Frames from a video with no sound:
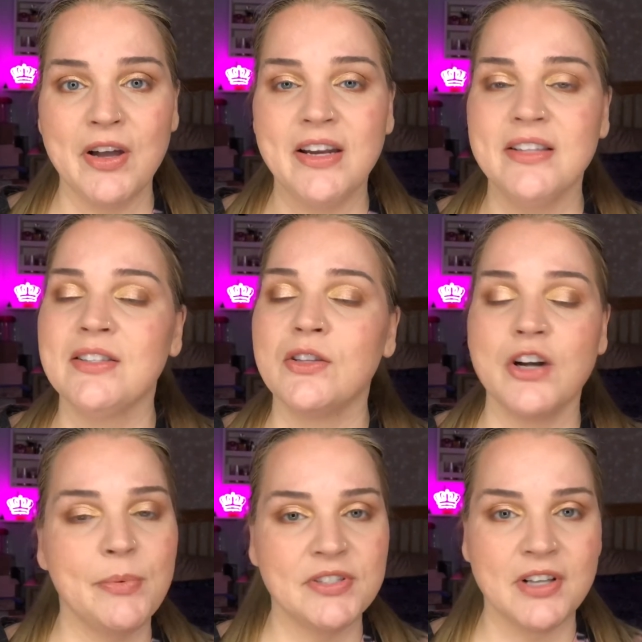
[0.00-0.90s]
It is
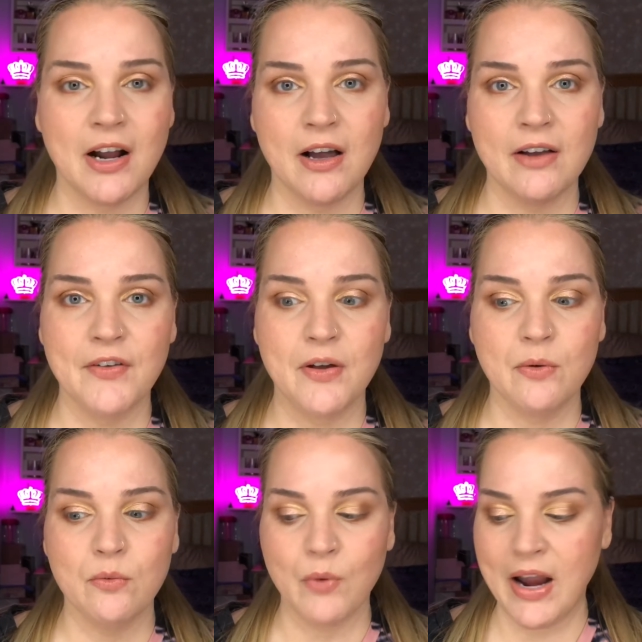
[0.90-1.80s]
30% off
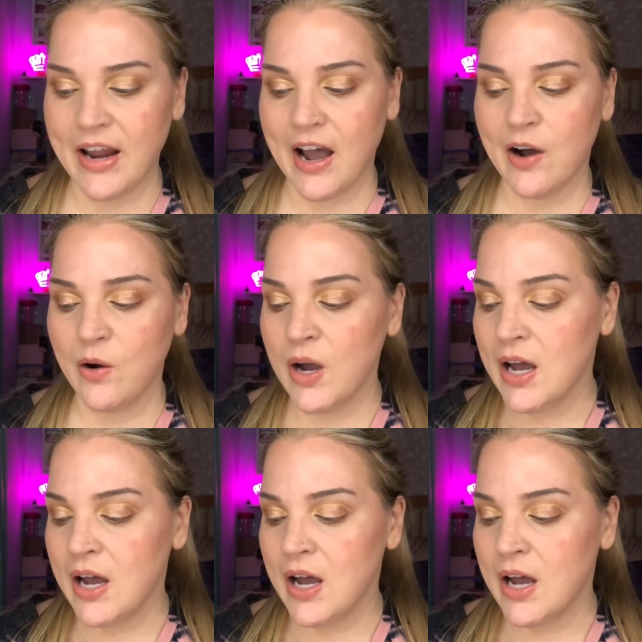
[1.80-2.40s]
right now.